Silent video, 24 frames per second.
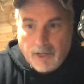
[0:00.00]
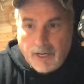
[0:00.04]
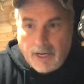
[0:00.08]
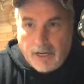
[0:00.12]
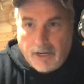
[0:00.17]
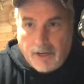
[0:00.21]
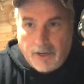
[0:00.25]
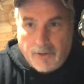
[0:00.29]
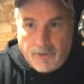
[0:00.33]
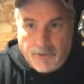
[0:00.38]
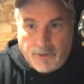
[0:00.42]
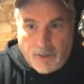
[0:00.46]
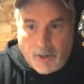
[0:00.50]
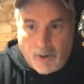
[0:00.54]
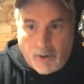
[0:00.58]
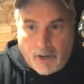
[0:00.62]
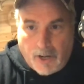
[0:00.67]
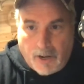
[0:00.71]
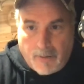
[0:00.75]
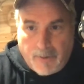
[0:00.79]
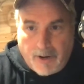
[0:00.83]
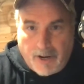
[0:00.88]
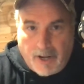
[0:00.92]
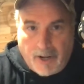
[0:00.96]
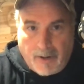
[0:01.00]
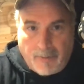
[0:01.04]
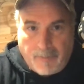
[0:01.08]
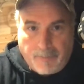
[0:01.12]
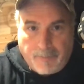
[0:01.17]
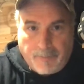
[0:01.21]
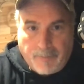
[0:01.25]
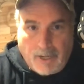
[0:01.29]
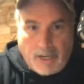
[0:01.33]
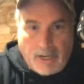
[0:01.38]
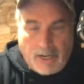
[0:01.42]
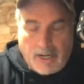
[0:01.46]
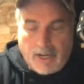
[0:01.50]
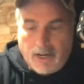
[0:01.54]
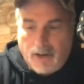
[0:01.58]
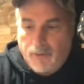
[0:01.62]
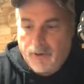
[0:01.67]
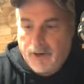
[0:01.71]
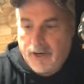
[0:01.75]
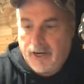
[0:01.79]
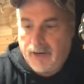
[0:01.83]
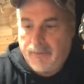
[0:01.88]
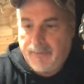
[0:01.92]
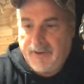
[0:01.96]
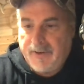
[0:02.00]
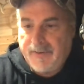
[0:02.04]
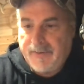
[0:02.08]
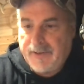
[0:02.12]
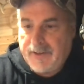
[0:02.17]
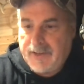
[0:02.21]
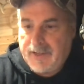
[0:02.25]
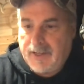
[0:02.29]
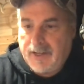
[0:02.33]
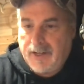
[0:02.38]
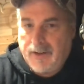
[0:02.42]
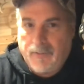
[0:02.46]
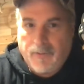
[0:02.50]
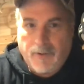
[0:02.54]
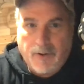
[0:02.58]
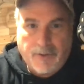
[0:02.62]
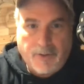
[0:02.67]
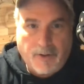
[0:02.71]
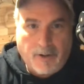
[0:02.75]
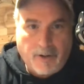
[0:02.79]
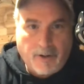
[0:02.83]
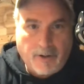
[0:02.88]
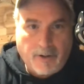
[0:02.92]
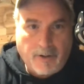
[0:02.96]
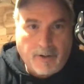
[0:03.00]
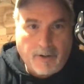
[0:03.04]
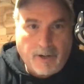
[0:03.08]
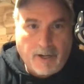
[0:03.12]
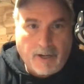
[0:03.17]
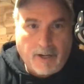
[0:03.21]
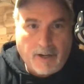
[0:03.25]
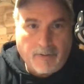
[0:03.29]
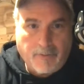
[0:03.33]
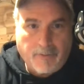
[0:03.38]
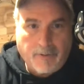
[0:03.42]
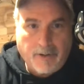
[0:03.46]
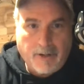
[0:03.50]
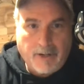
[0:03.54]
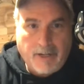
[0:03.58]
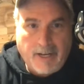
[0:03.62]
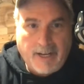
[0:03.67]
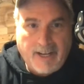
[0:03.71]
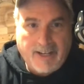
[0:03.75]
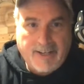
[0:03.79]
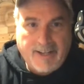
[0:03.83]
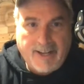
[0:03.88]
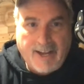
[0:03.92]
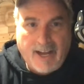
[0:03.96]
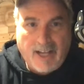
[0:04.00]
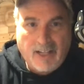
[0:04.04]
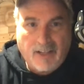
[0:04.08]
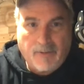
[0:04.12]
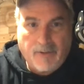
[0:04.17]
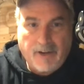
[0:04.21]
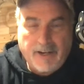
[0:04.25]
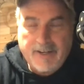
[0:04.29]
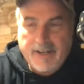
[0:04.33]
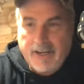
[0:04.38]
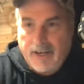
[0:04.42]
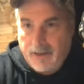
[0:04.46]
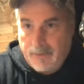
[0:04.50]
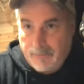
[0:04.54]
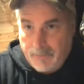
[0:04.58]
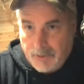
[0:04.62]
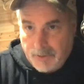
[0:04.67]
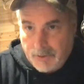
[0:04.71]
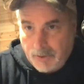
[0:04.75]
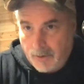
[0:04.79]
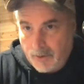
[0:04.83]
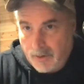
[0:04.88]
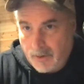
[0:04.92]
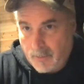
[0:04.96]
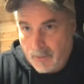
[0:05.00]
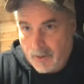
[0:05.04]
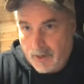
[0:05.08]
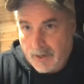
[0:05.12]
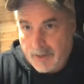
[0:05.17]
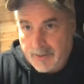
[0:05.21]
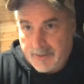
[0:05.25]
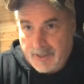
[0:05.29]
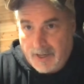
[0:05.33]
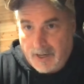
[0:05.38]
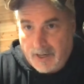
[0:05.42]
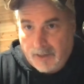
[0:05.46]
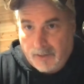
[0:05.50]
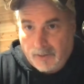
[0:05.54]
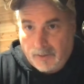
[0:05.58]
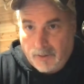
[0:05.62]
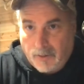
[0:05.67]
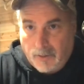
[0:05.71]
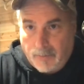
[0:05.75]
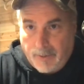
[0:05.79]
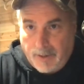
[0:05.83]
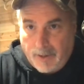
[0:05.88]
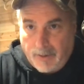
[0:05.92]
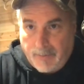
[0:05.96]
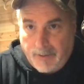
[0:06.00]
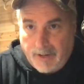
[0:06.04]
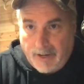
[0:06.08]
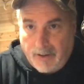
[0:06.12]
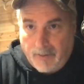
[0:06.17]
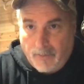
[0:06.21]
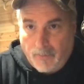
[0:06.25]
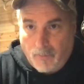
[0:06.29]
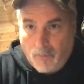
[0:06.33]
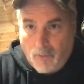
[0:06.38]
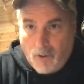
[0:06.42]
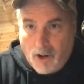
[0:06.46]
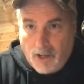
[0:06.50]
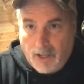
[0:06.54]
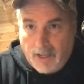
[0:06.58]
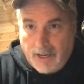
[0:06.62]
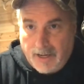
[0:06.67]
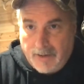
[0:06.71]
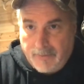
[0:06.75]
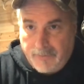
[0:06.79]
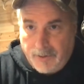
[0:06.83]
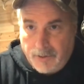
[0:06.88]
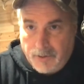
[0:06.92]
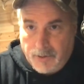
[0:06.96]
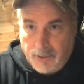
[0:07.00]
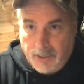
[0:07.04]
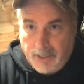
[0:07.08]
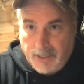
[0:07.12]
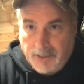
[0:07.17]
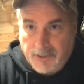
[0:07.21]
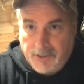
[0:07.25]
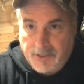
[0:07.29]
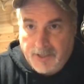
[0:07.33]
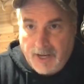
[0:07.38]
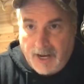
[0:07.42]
Got a good show coming up. Uh, we're going to be visiting with our uh, friend Ed Calloway down in Missouri. We're going to talk a little bit about walleye fishing at